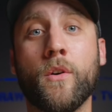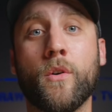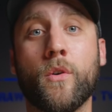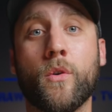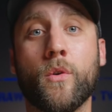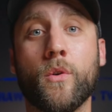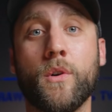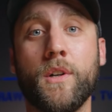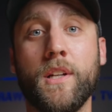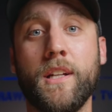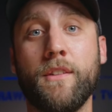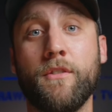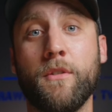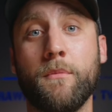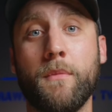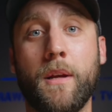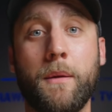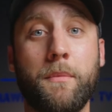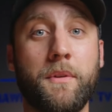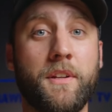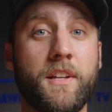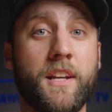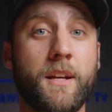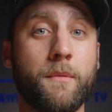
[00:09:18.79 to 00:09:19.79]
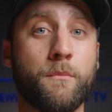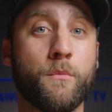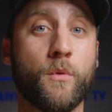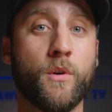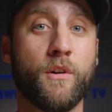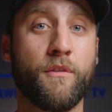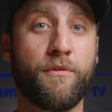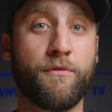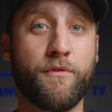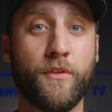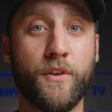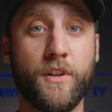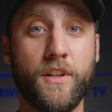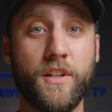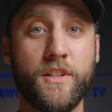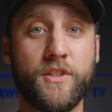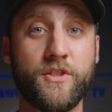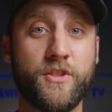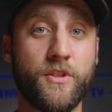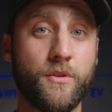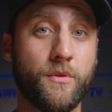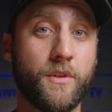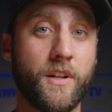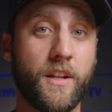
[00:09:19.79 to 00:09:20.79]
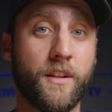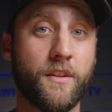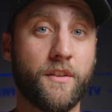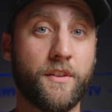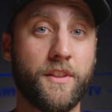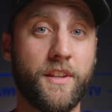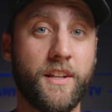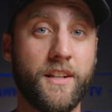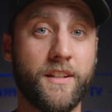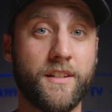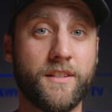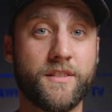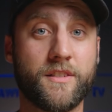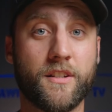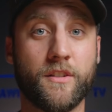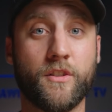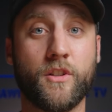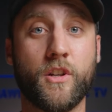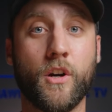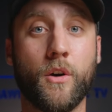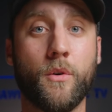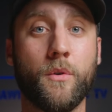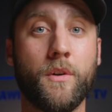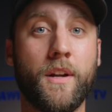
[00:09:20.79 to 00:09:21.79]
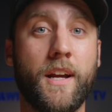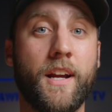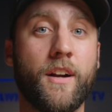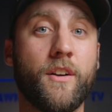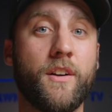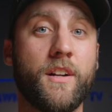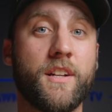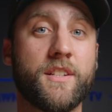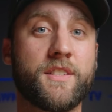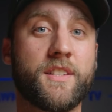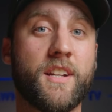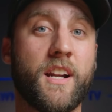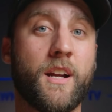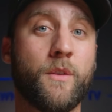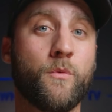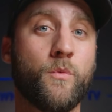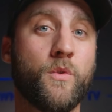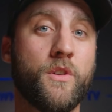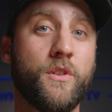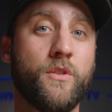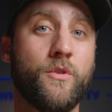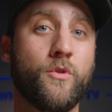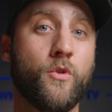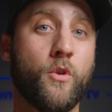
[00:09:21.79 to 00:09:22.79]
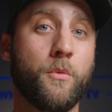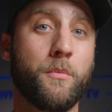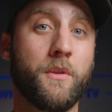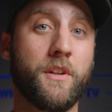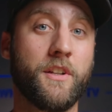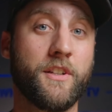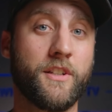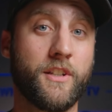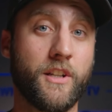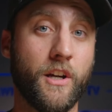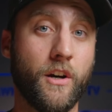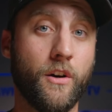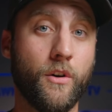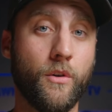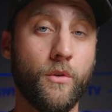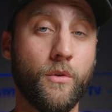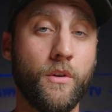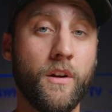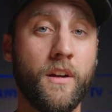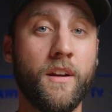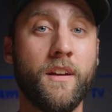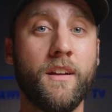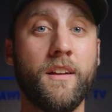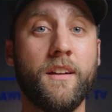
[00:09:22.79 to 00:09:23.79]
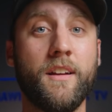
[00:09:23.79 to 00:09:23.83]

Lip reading: or even maybe get more footage doing other things and go areas that I wouldn't normally go.